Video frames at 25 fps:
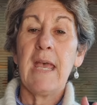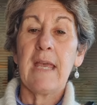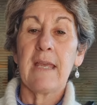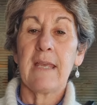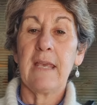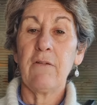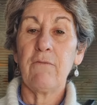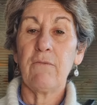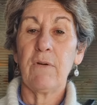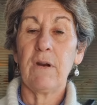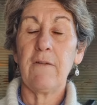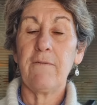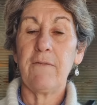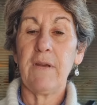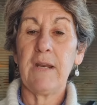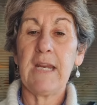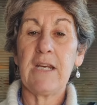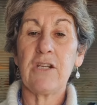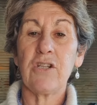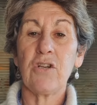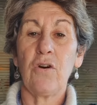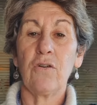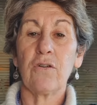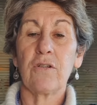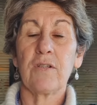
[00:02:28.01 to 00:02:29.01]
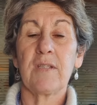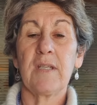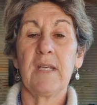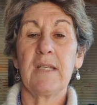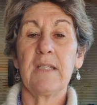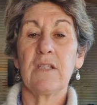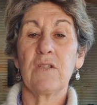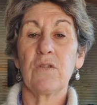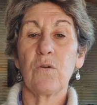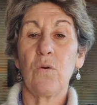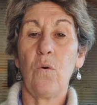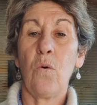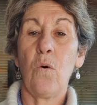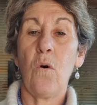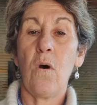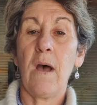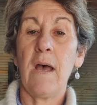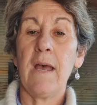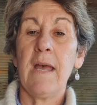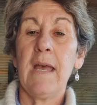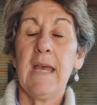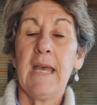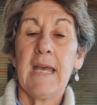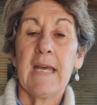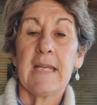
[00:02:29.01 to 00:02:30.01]
get rid of any toxins
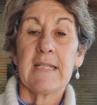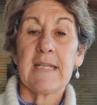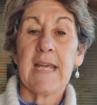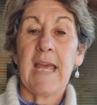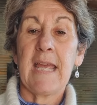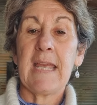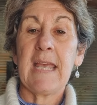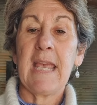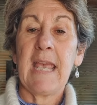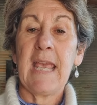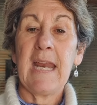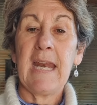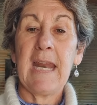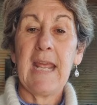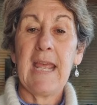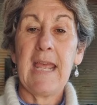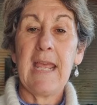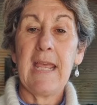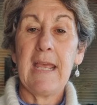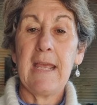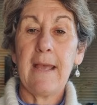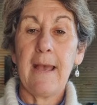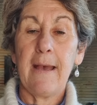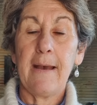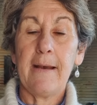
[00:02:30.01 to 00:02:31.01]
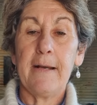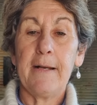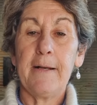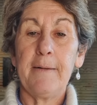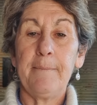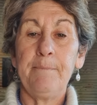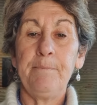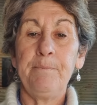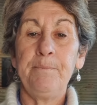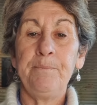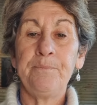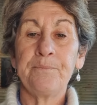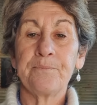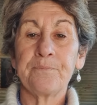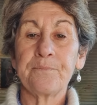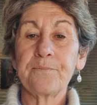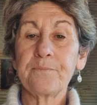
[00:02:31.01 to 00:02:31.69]
or take anything